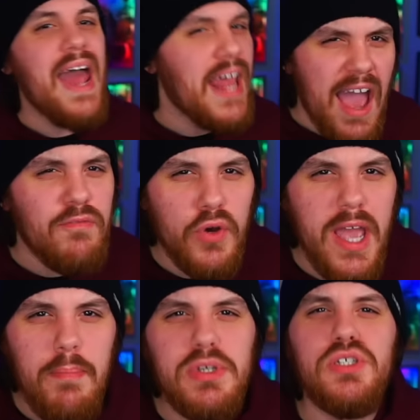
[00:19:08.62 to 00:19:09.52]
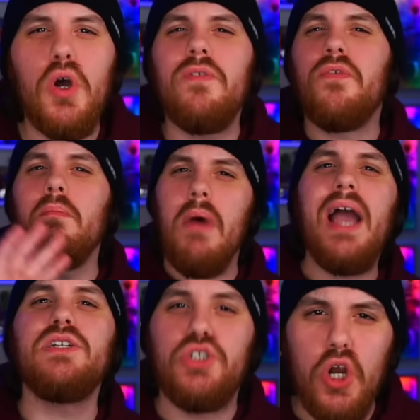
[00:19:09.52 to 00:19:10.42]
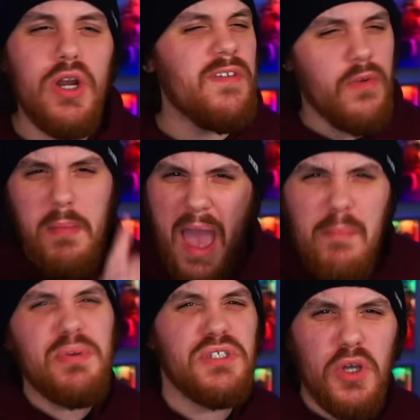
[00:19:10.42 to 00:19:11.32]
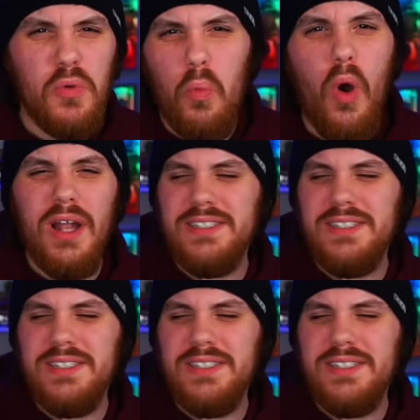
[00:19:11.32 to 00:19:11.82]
And every episode from my journey from episode 1